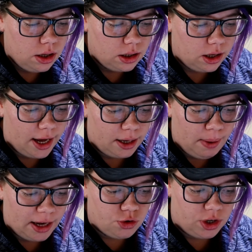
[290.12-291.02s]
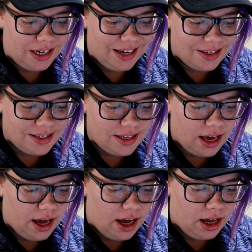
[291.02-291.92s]
Like Patrick Ness
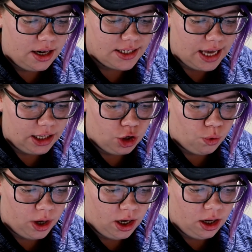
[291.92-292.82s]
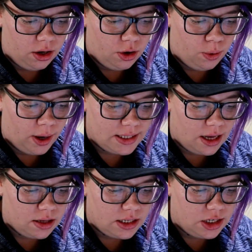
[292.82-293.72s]
and Sally Green, who has
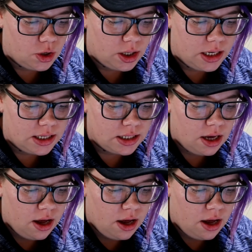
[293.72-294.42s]
other series.